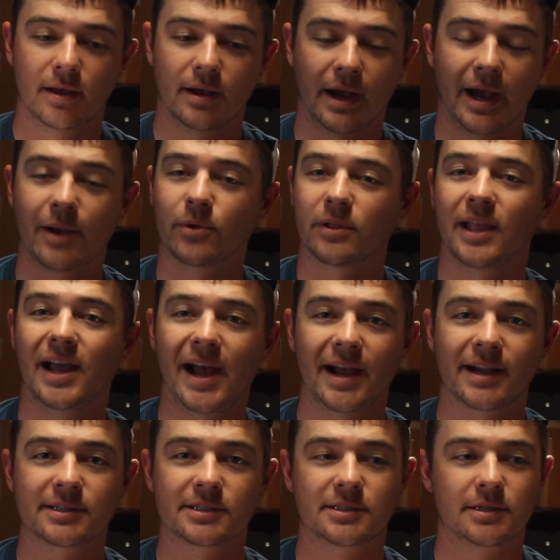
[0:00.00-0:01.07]
I
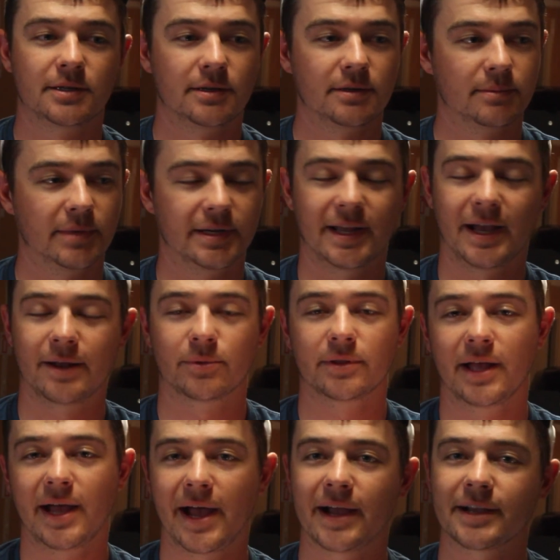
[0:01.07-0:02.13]
relaxed, my dad
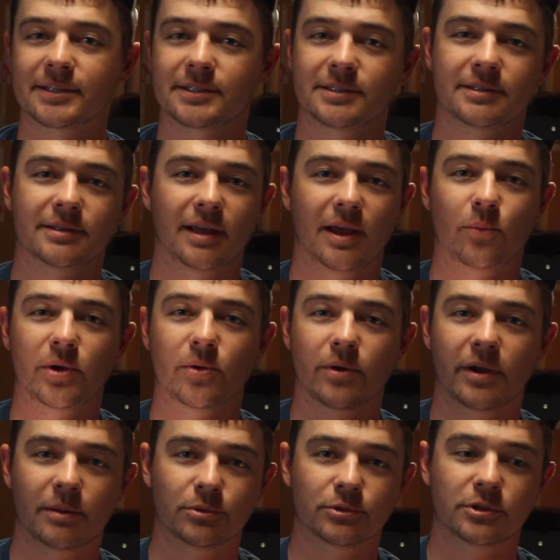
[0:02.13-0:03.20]
relaxed, and we were
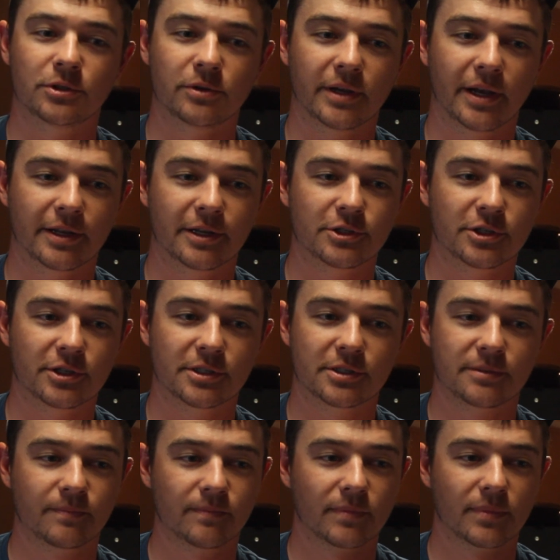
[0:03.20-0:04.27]
able to kind of
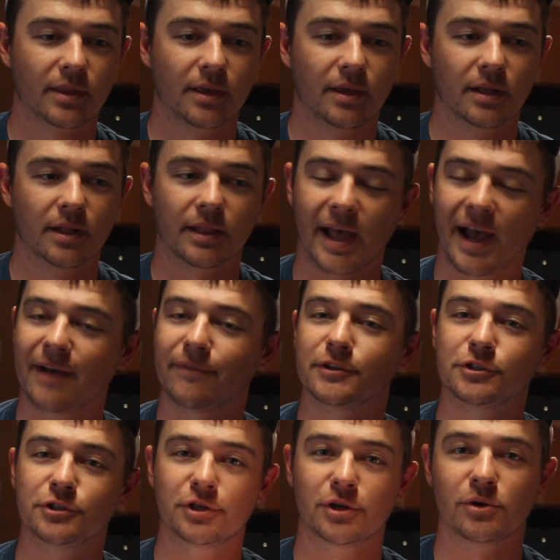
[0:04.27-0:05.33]
just laugh
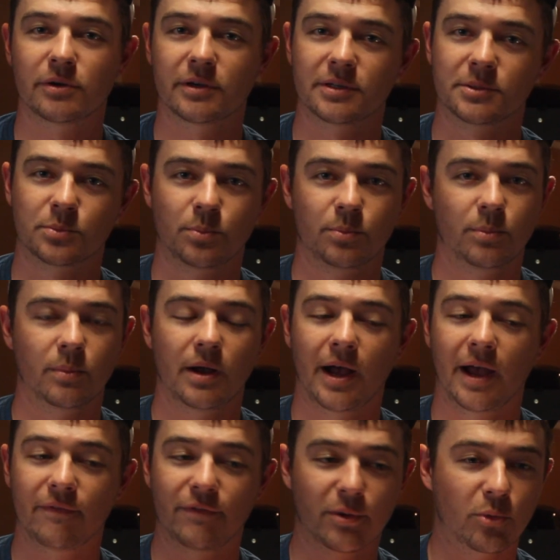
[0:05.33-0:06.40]
and joke because
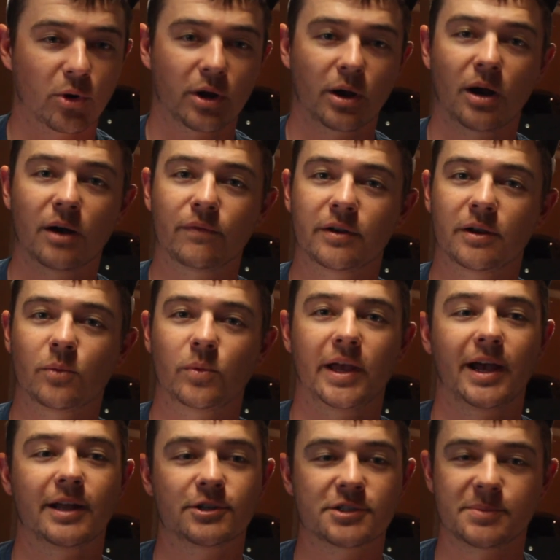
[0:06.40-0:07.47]
I felt more confident. We
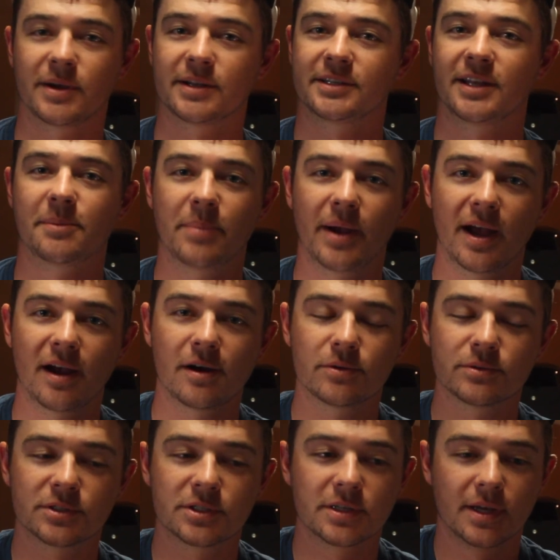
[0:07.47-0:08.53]
had just about 10
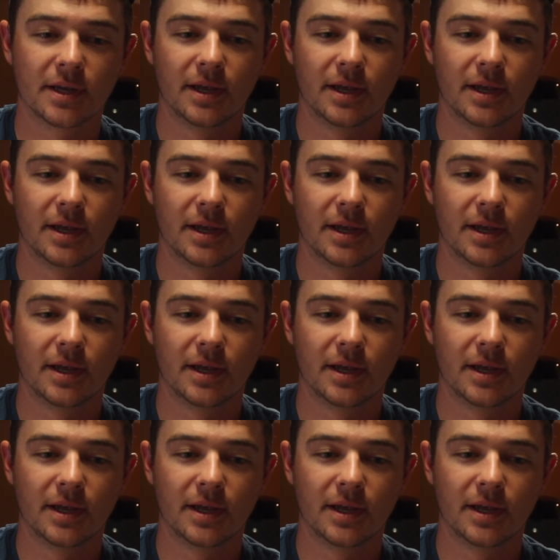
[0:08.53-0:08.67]
pounds.